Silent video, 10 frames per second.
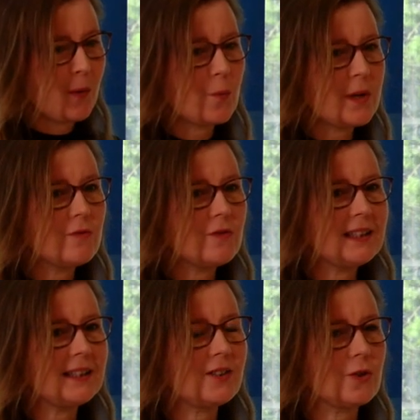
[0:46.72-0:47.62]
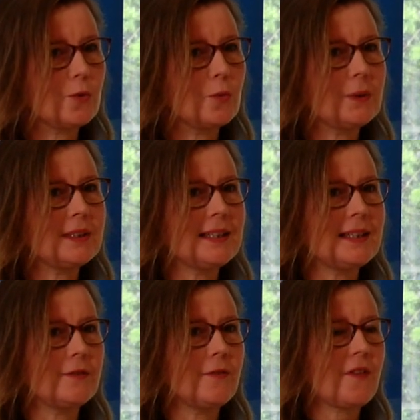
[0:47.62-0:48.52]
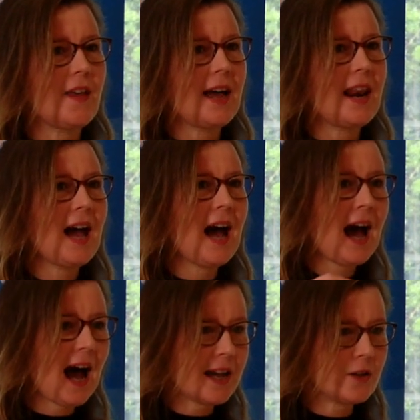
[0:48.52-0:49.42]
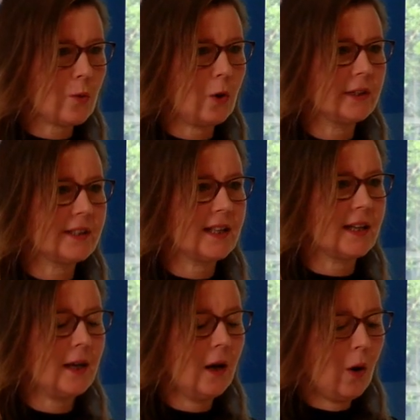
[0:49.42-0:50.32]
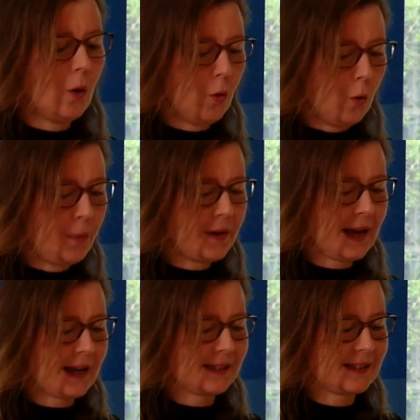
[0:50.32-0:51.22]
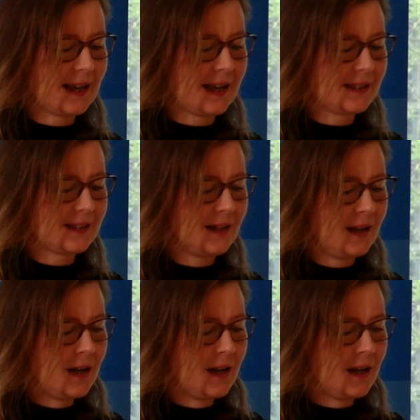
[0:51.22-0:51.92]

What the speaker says: but we really do believe that high quality, open access,